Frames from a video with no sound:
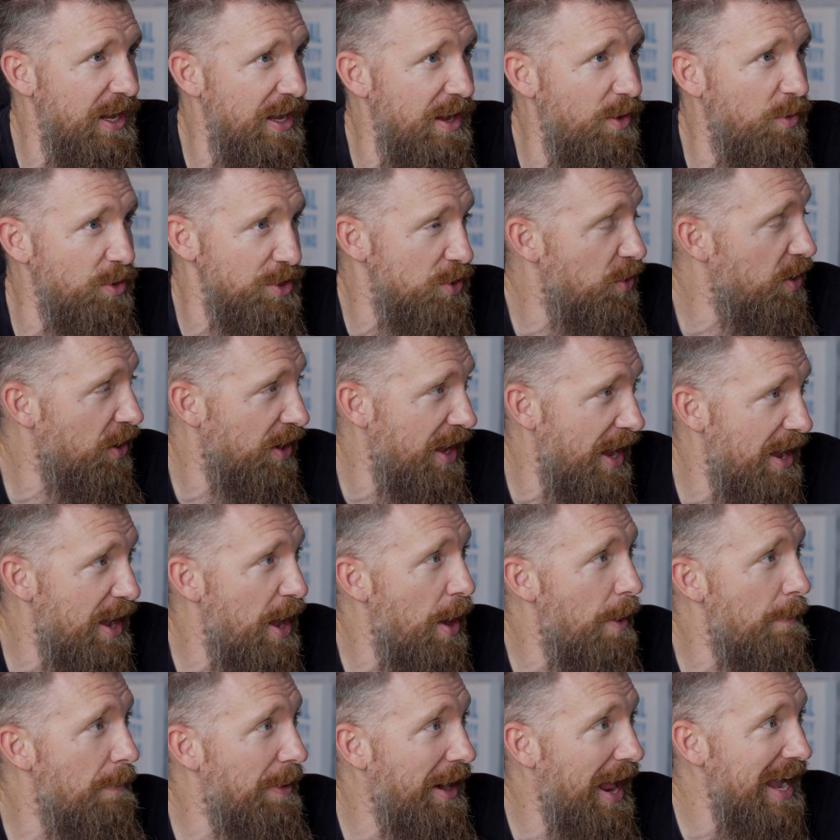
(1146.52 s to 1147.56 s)
We're doing okay.
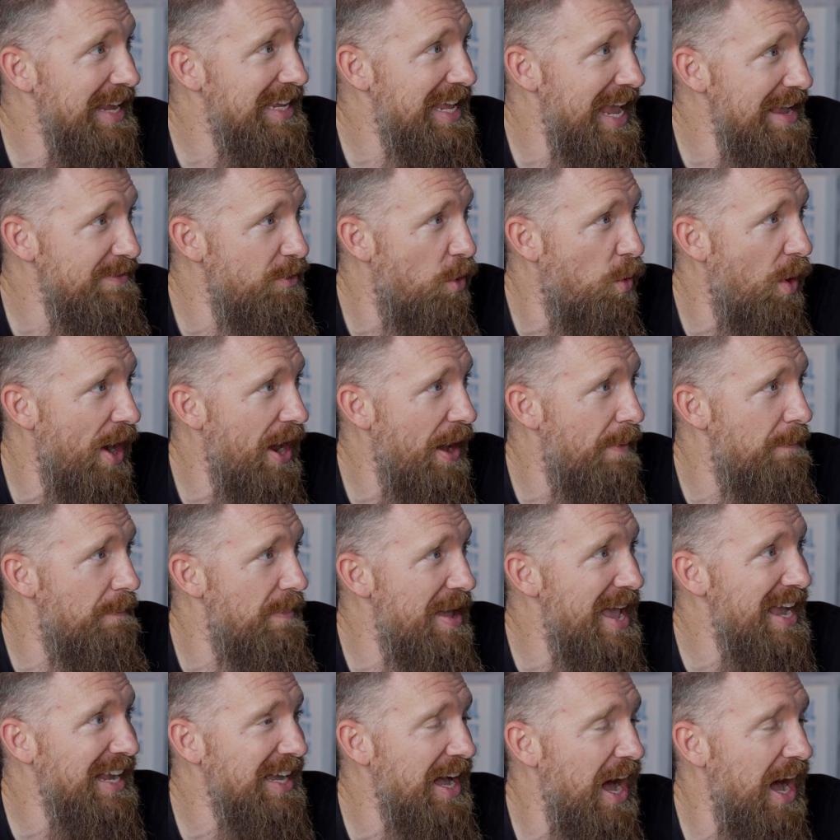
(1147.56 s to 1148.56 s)
But I gave away it